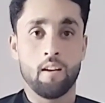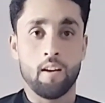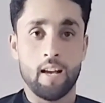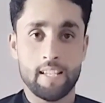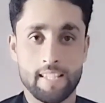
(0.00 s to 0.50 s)

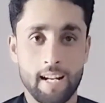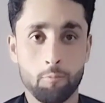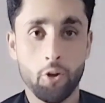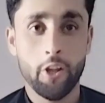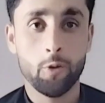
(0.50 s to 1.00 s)

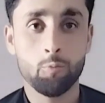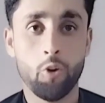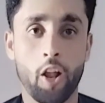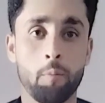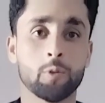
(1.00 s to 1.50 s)
Assalamu alaikum
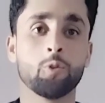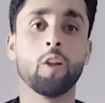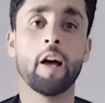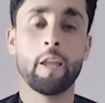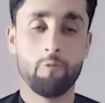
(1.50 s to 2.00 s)
wa
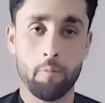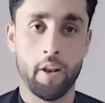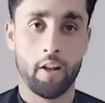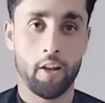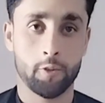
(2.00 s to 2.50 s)
rahmatullahi wa
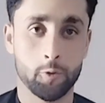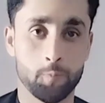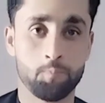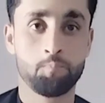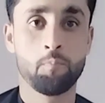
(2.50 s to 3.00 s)

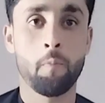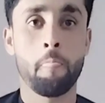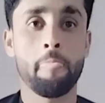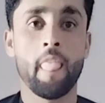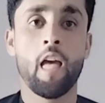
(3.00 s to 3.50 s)
barakatuh.
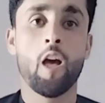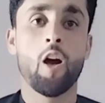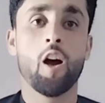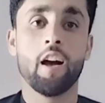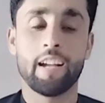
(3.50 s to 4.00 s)

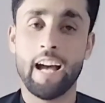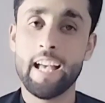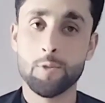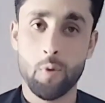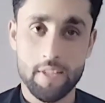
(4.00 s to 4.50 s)

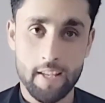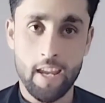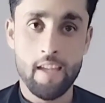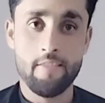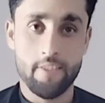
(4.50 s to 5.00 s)
Guys, once
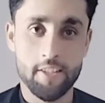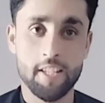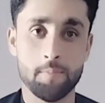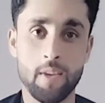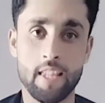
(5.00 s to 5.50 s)
again, this
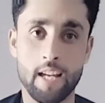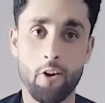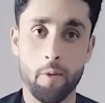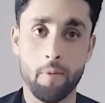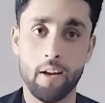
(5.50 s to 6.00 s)
is me,
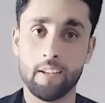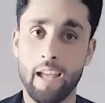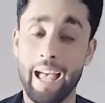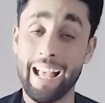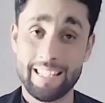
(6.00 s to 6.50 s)
Athar
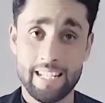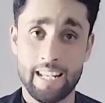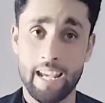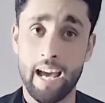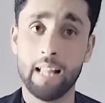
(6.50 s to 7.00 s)
Rahman, and
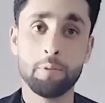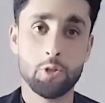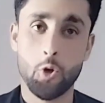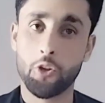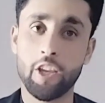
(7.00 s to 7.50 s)
today I'll be
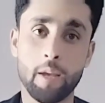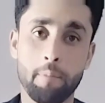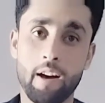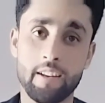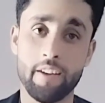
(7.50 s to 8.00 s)
talking
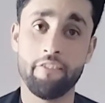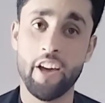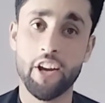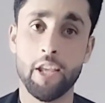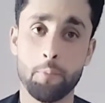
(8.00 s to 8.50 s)
about a
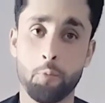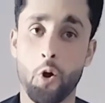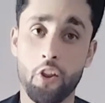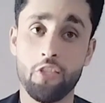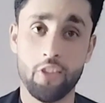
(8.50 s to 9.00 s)
very
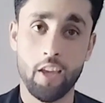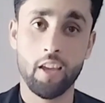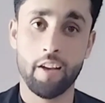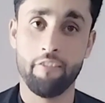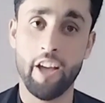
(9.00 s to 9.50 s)
important
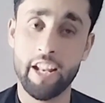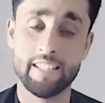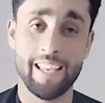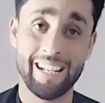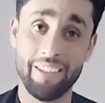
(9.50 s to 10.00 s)
thing, a very
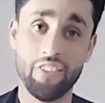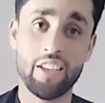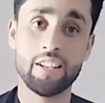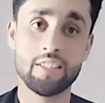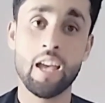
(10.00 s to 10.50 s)

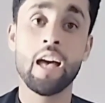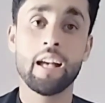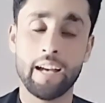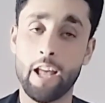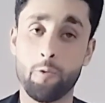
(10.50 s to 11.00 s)
significant
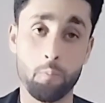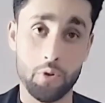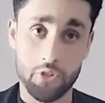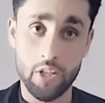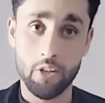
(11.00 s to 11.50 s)
kind of
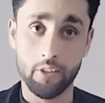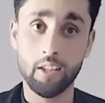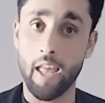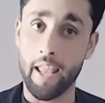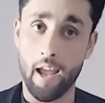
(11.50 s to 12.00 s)

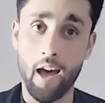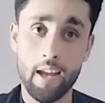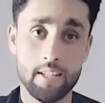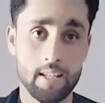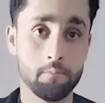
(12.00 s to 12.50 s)
material and
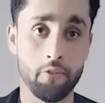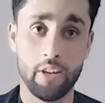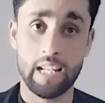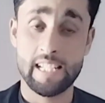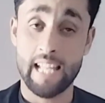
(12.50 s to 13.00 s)
item of
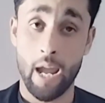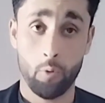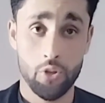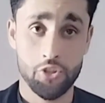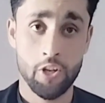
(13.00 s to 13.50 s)
English
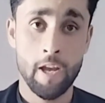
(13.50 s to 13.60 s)
language.